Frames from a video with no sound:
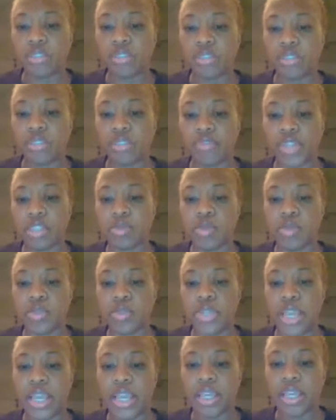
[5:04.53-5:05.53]
flexible
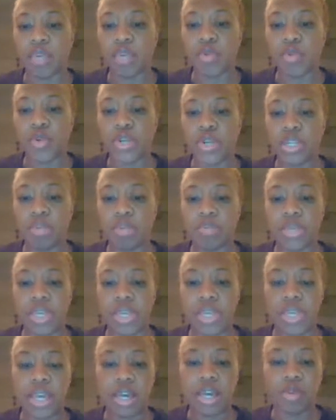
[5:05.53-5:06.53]
neck and pointy
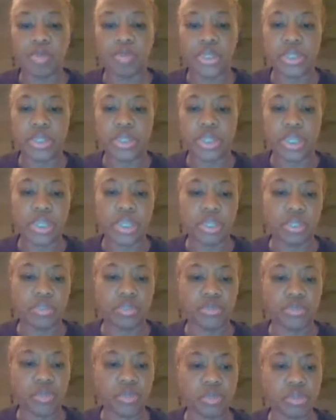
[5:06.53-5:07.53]
beak help it to get its
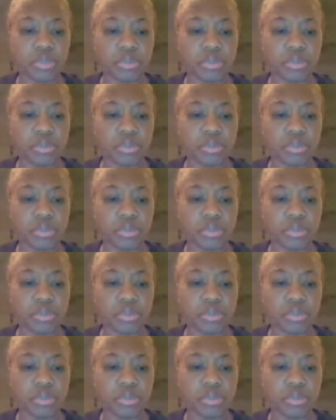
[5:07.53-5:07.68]
food.